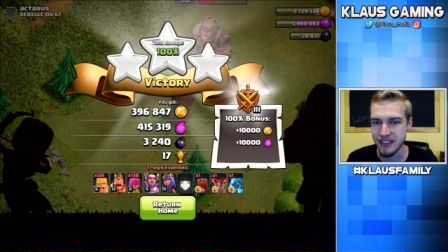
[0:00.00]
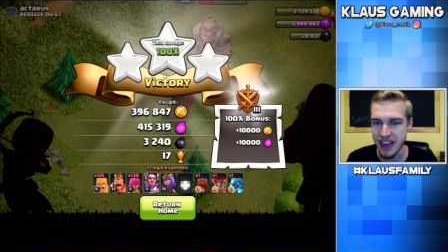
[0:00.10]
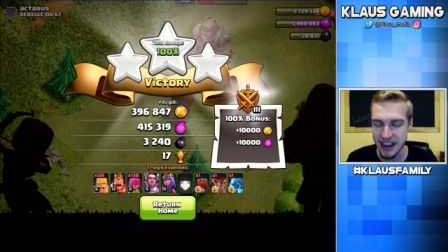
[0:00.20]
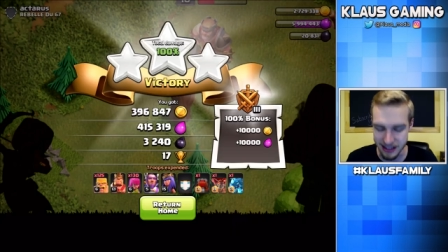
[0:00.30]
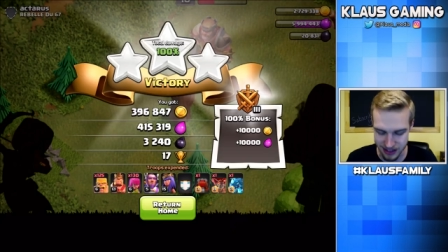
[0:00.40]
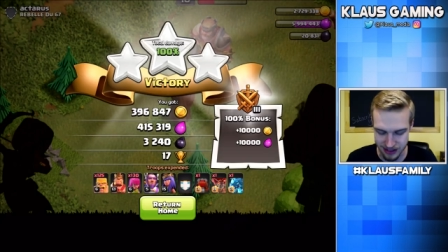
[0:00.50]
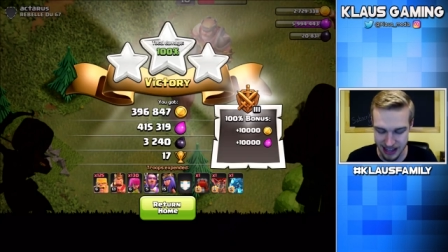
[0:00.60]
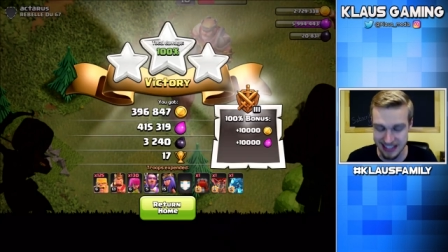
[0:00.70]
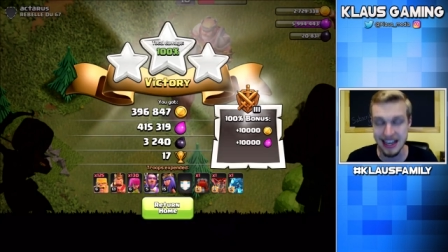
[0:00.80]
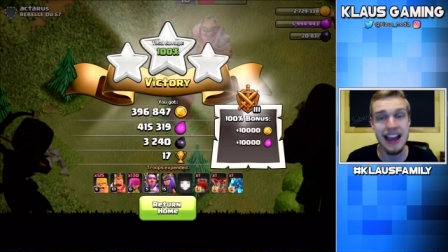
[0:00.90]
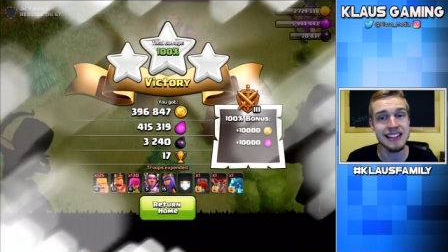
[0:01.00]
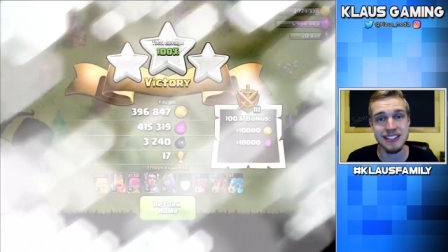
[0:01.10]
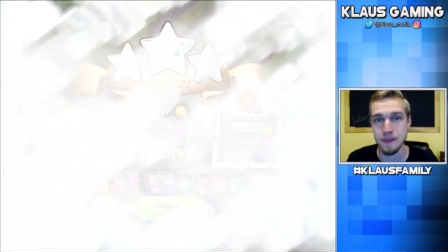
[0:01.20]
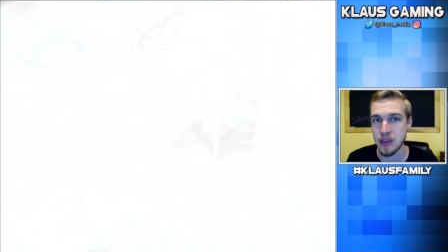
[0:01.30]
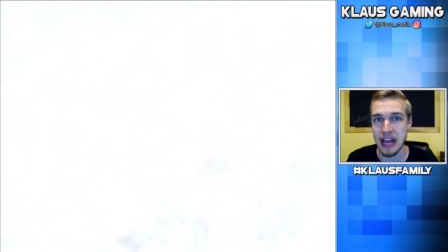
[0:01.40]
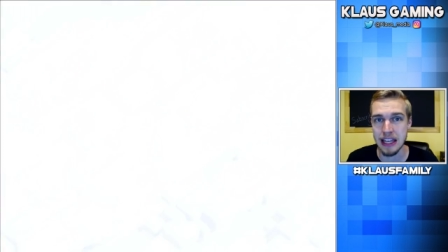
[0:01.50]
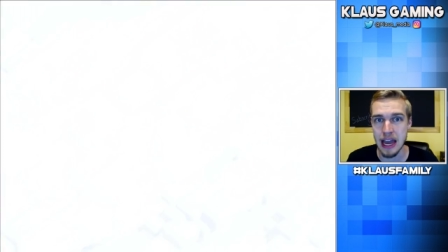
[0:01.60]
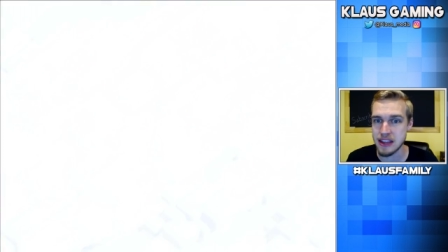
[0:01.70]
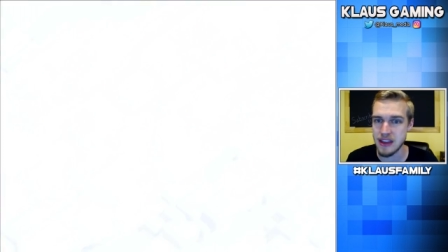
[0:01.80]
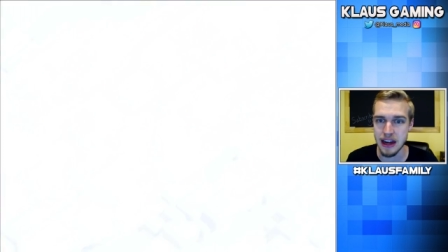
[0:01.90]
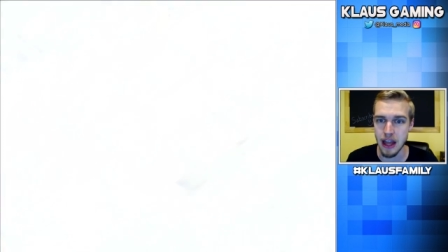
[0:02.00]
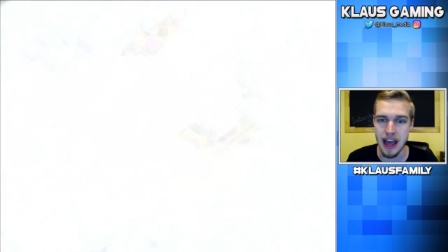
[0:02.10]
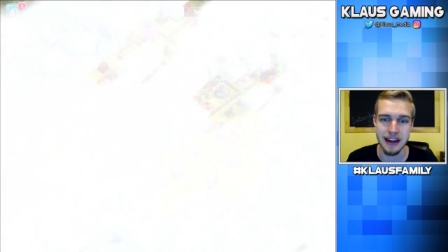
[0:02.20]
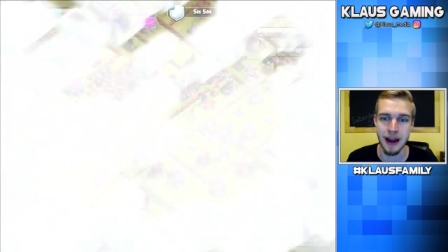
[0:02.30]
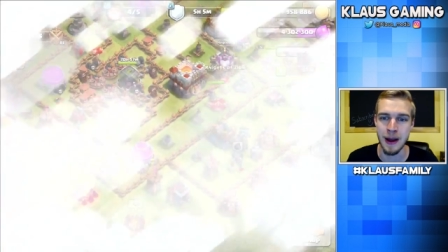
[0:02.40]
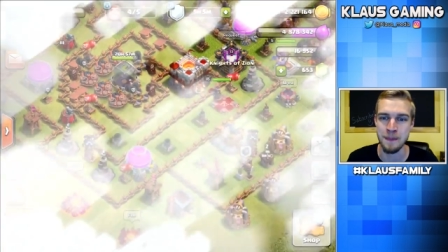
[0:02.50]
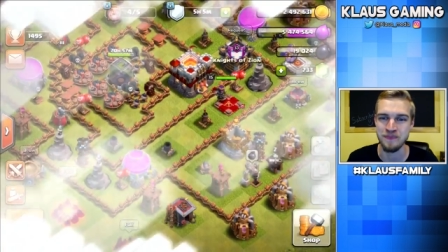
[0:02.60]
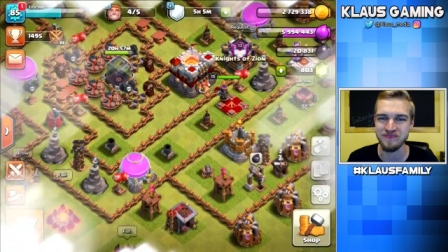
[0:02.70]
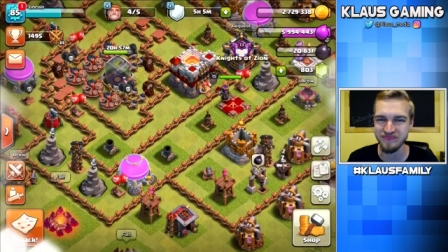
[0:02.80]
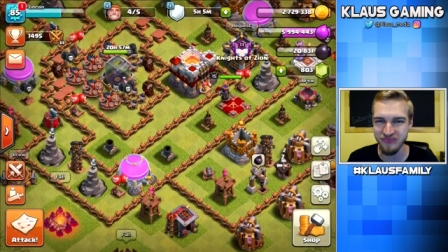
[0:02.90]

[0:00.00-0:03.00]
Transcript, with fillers: That is that is nice. I like that a lot. Um,